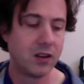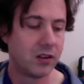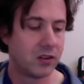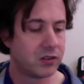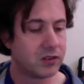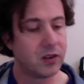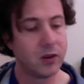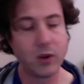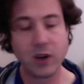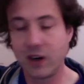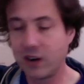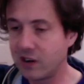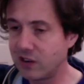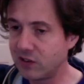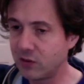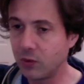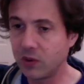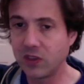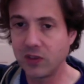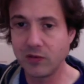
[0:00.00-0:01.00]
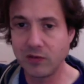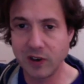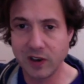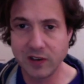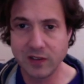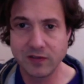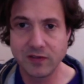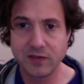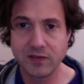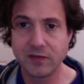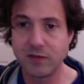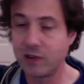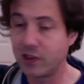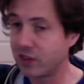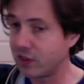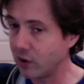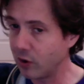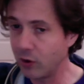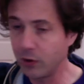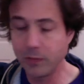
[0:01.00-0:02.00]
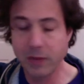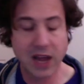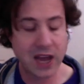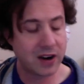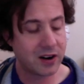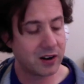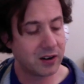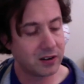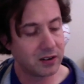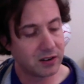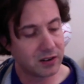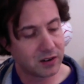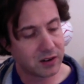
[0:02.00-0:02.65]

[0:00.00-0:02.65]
So here it is with the riff, with the whole pattern.